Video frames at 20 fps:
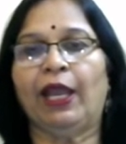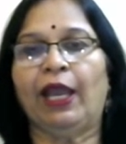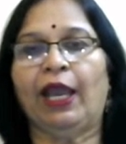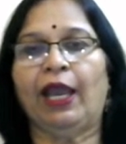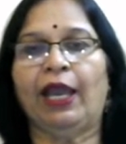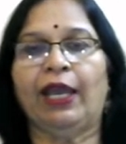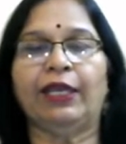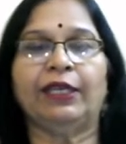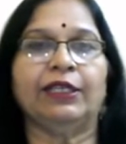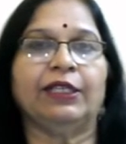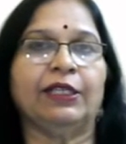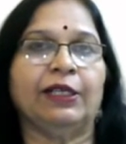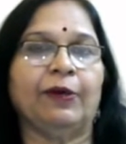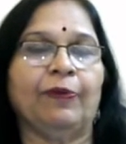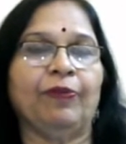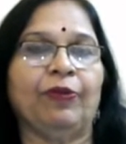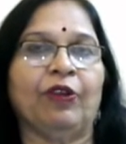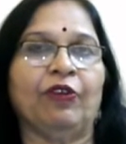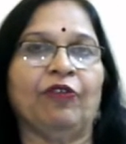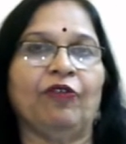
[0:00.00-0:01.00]
and
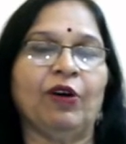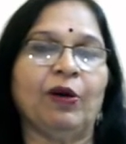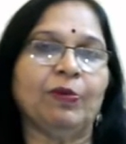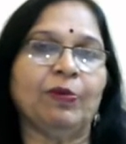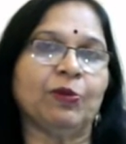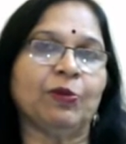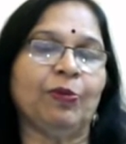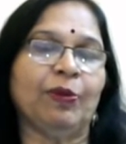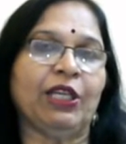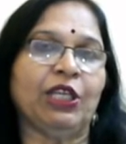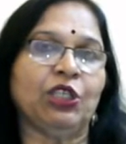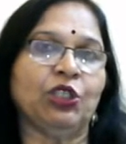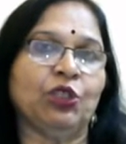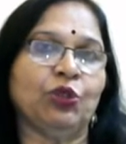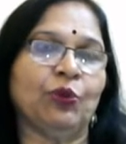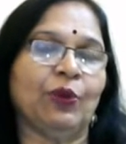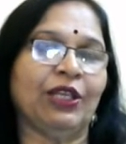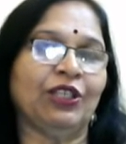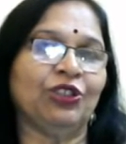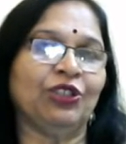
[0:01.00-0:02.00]
the firms begin
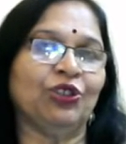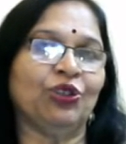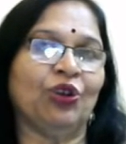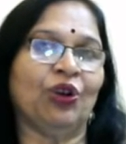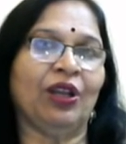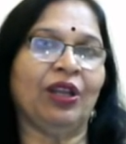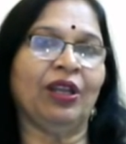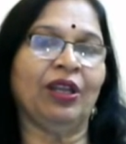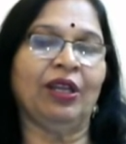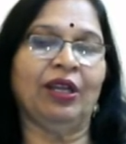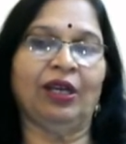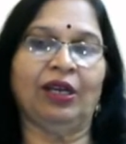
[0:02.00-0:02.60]
to enjoy